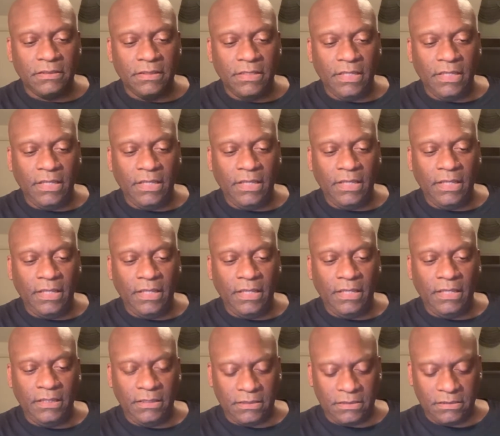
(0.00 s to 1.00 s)

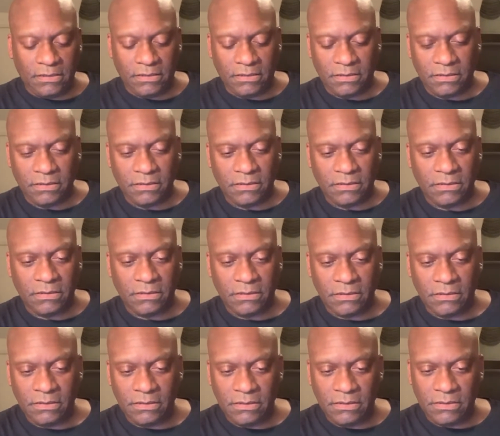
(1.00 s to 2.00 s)
Uh,
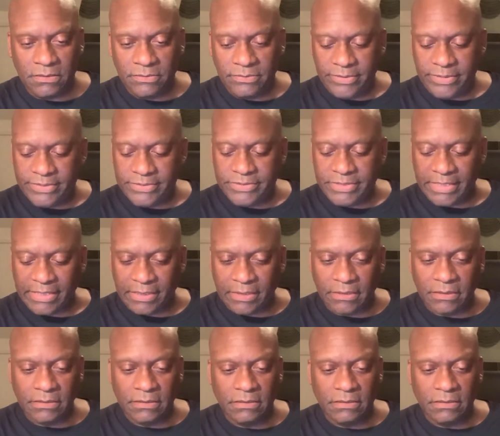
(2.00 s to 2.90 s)
wait a second.